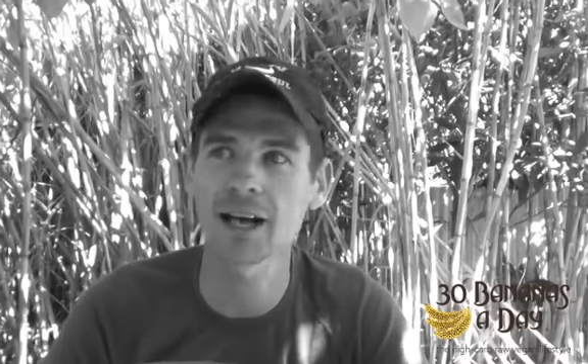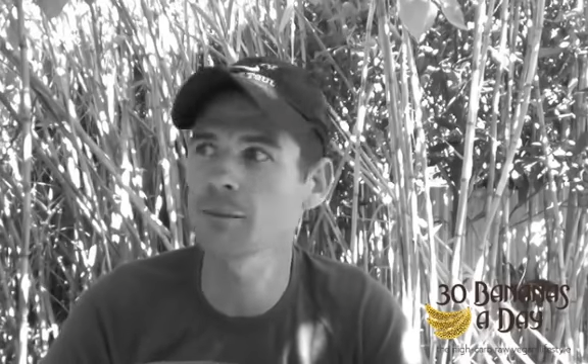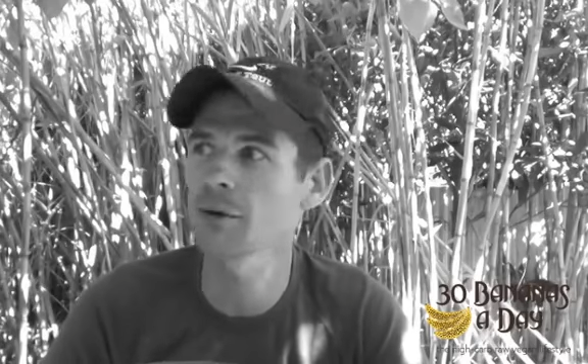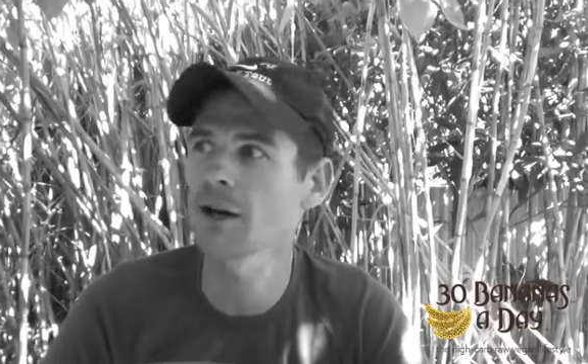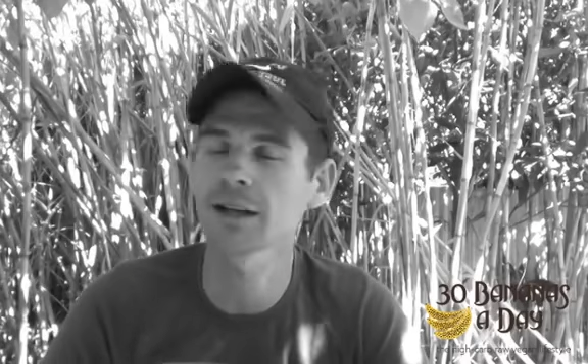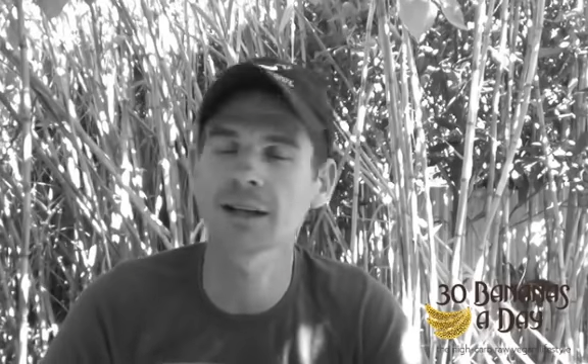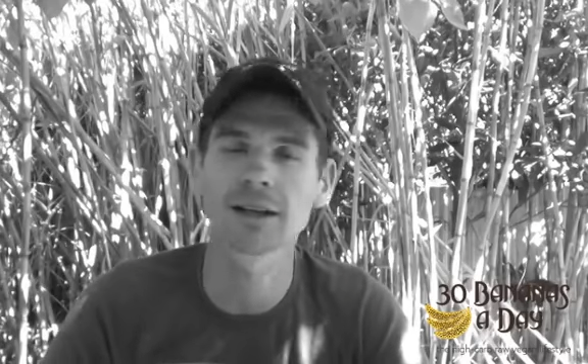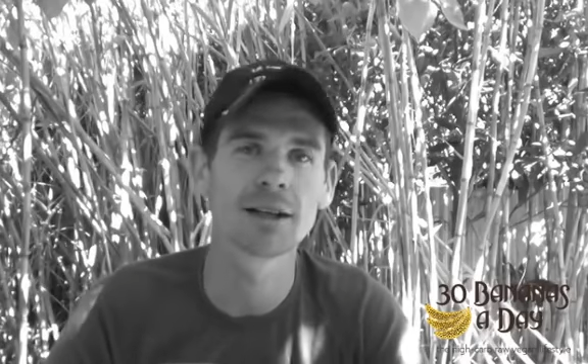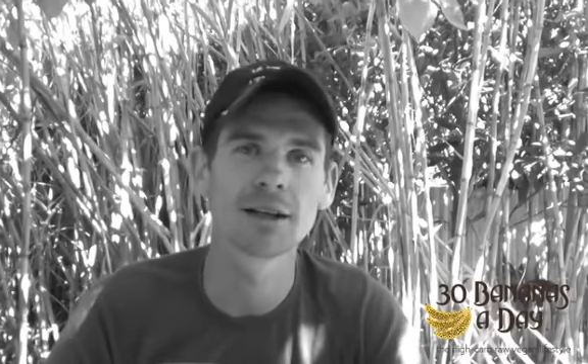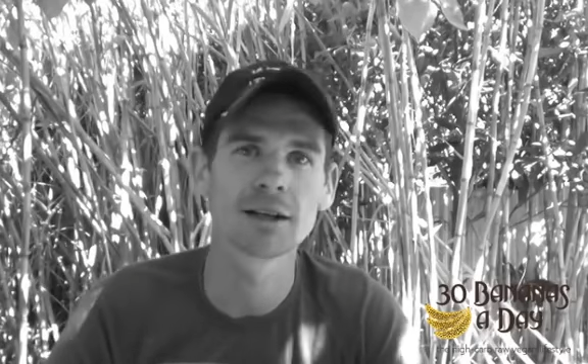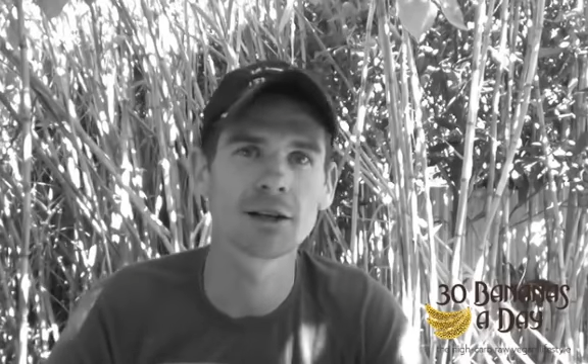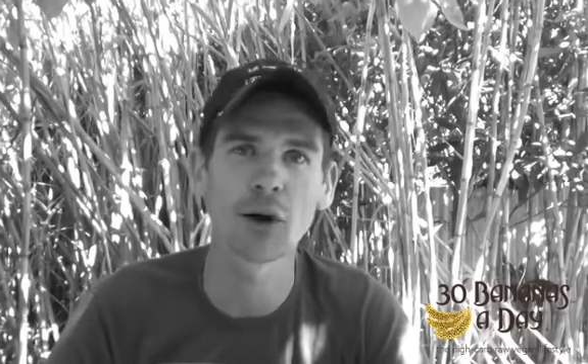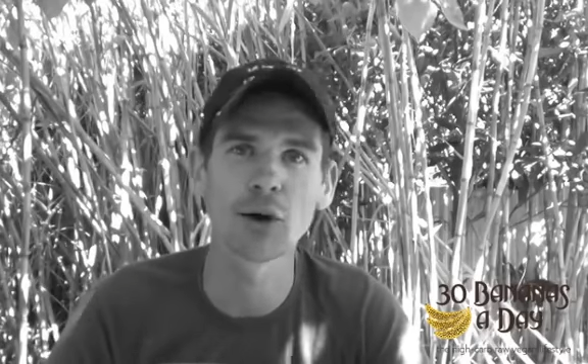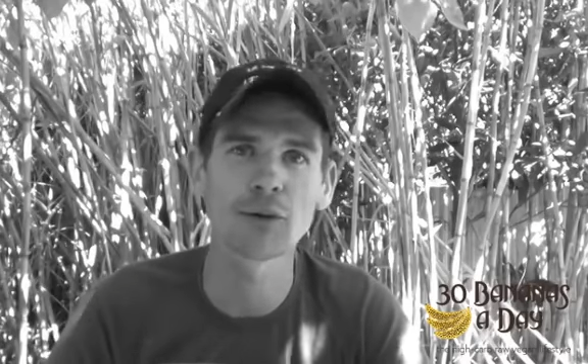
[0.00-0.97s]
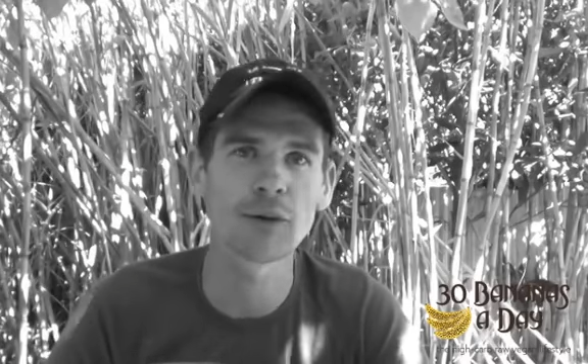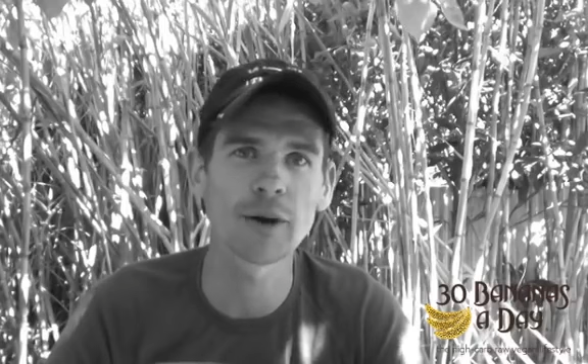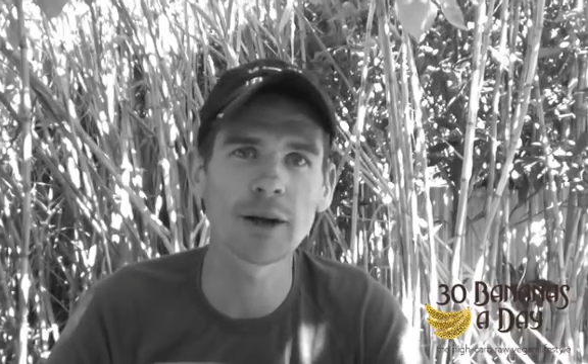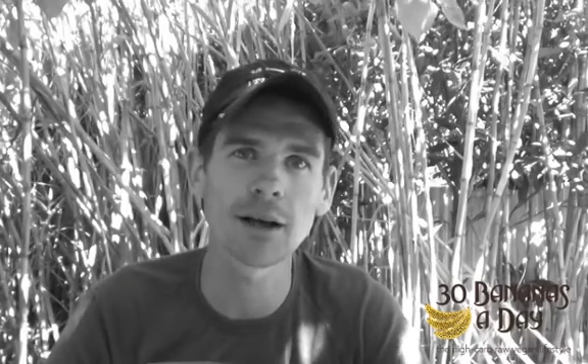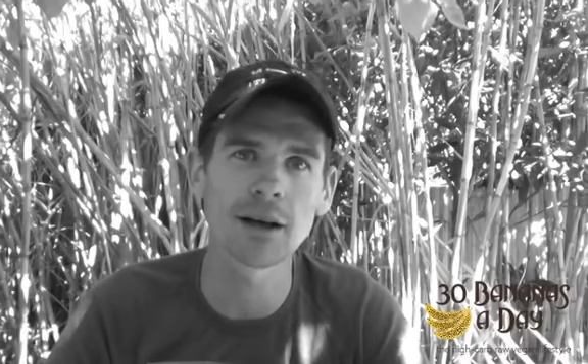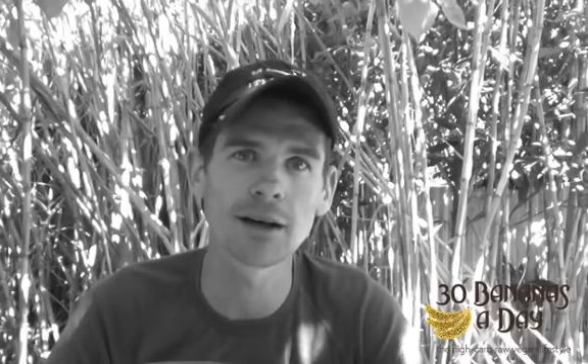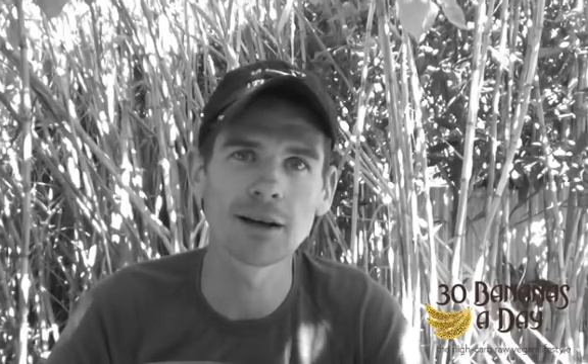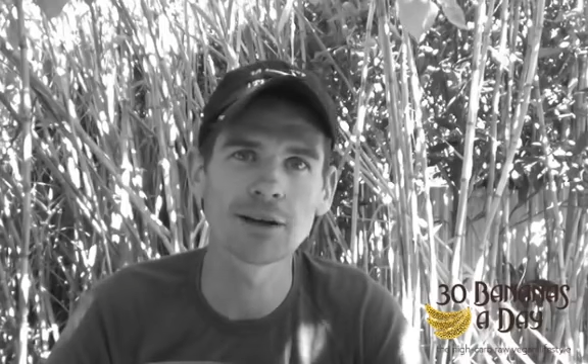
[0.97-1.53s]
And I'm like, go
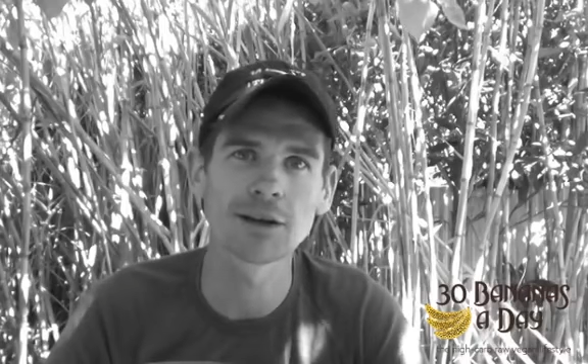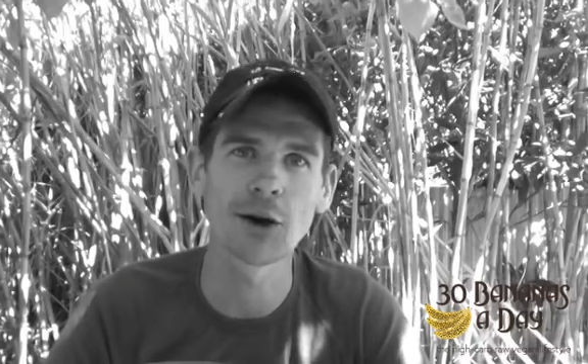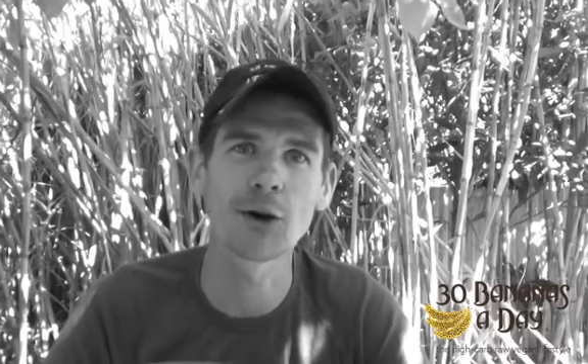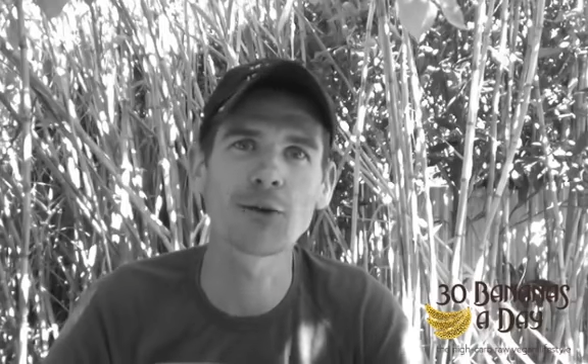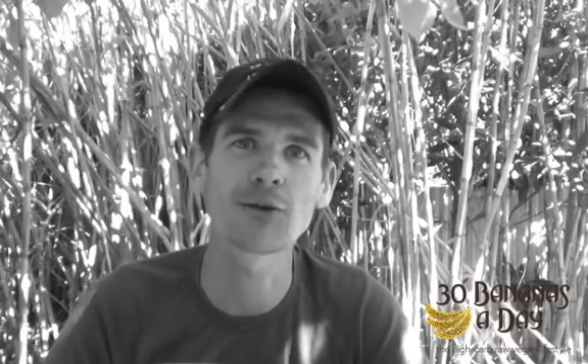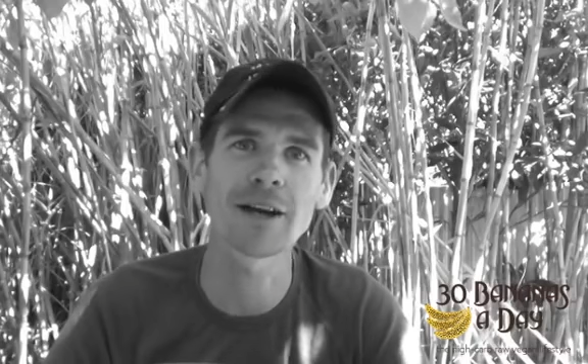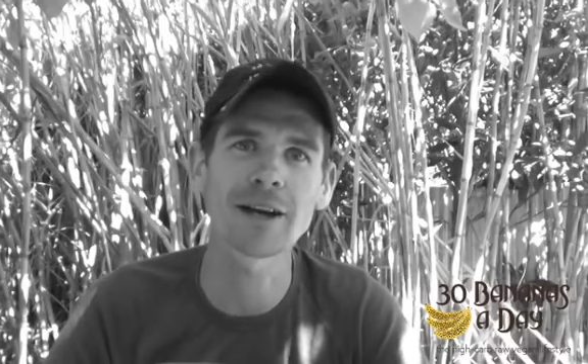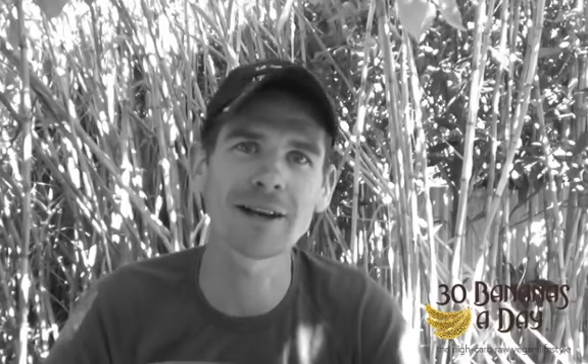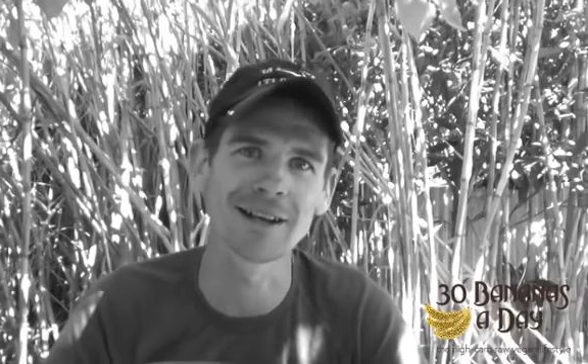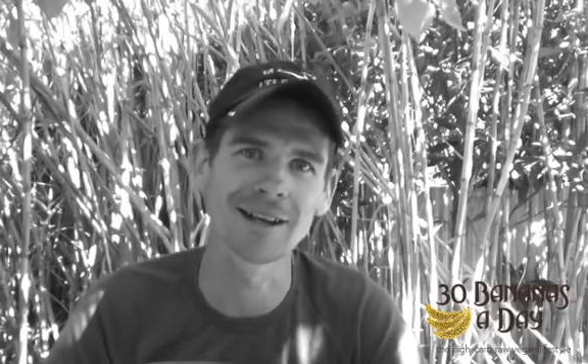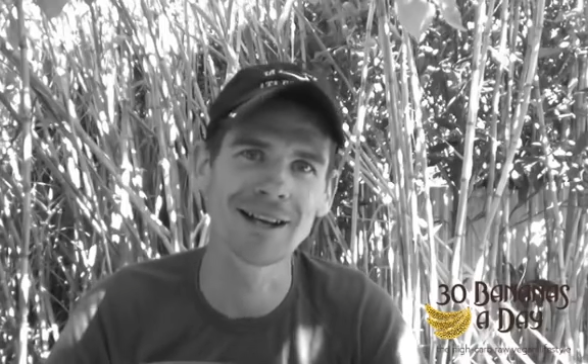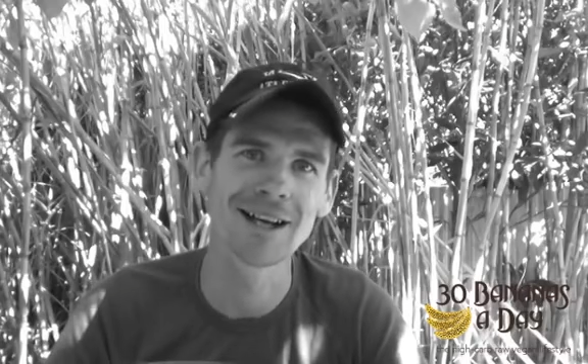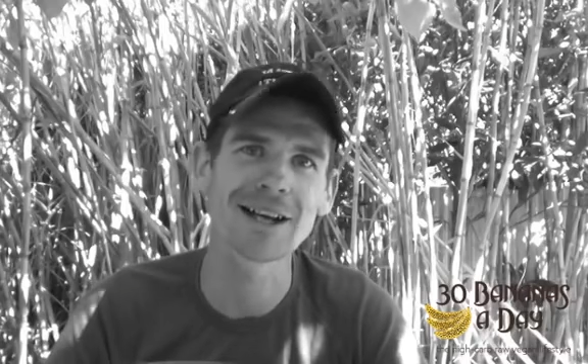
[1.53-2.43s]
figure, go figure.